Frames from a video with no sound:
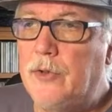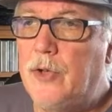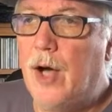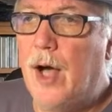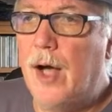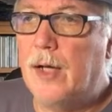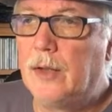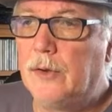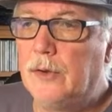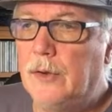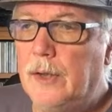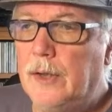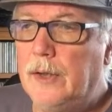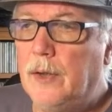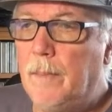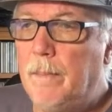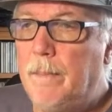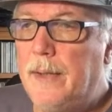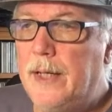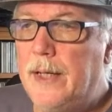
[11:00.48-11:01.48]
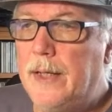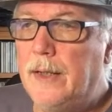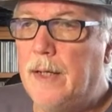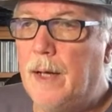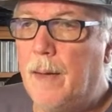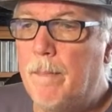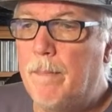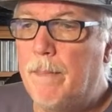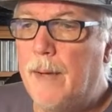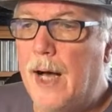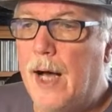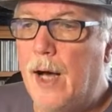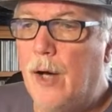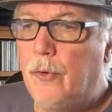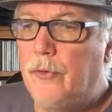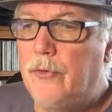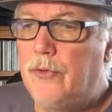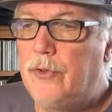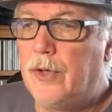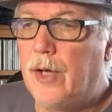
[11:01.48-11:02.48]
to talk a little bit
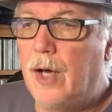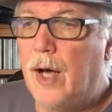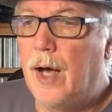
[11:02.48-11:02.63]
about